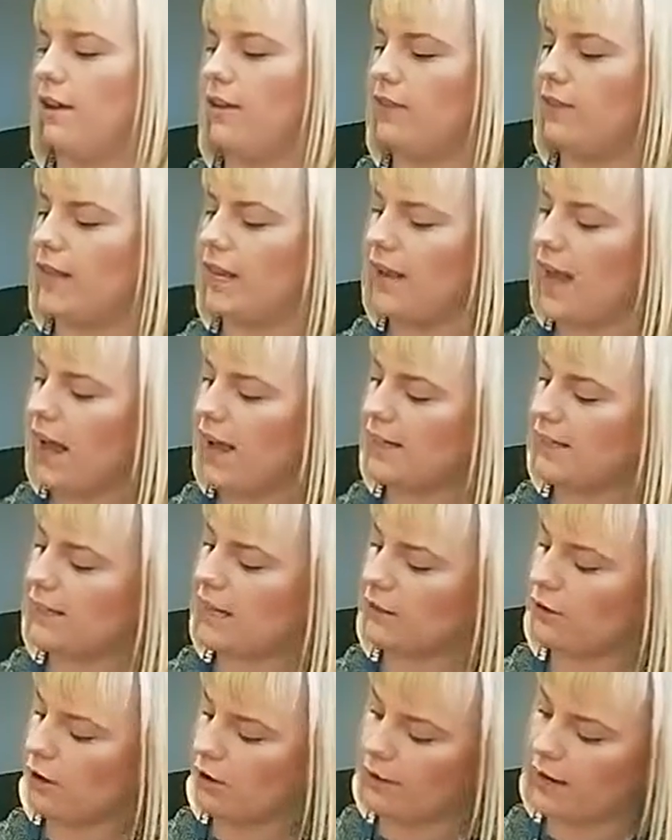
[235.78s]
The lights
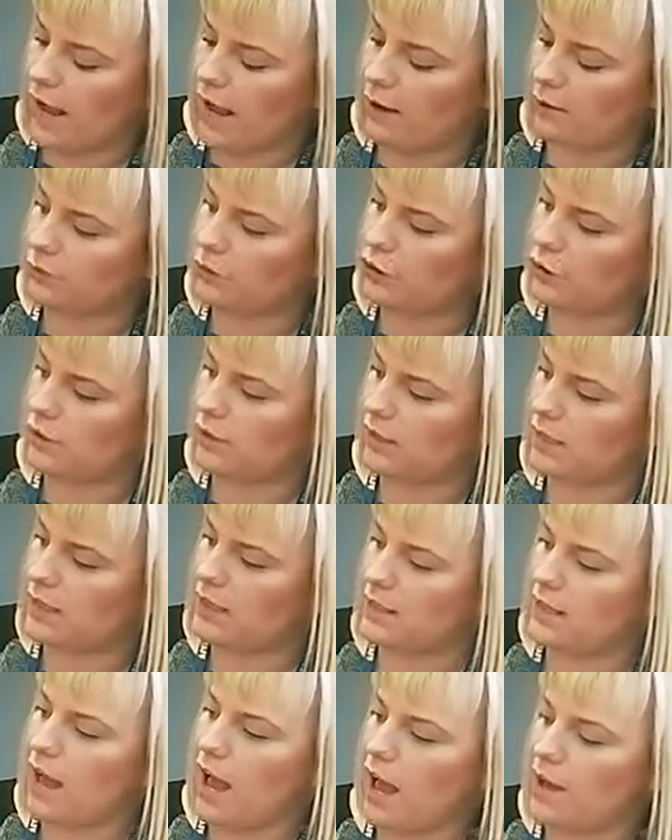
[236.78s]
had gone out just in
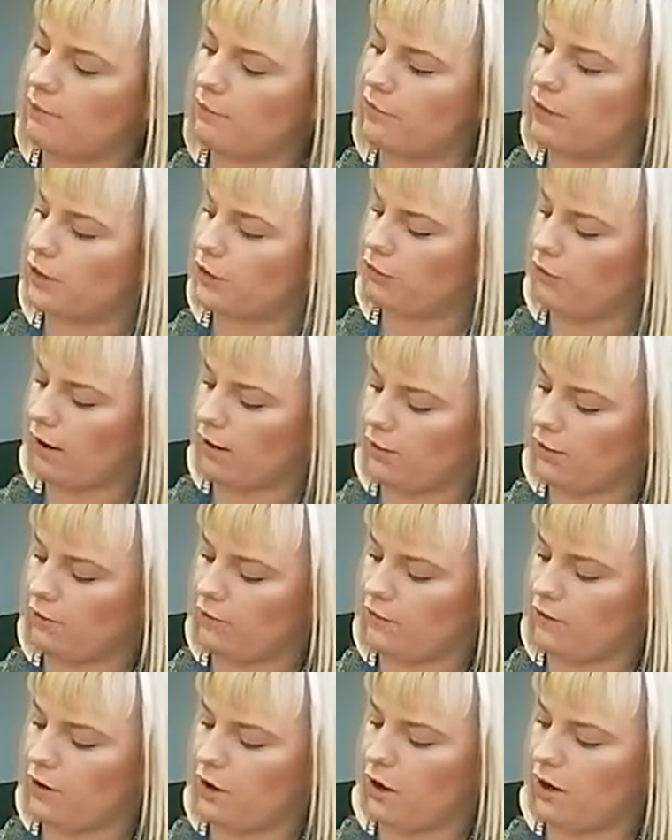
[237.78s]
time for the grand
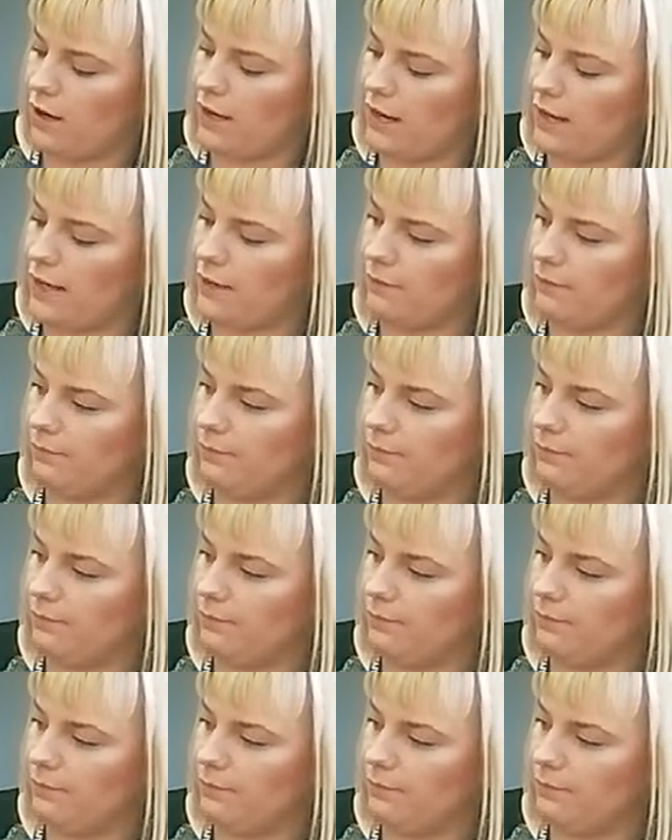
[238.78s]
finale.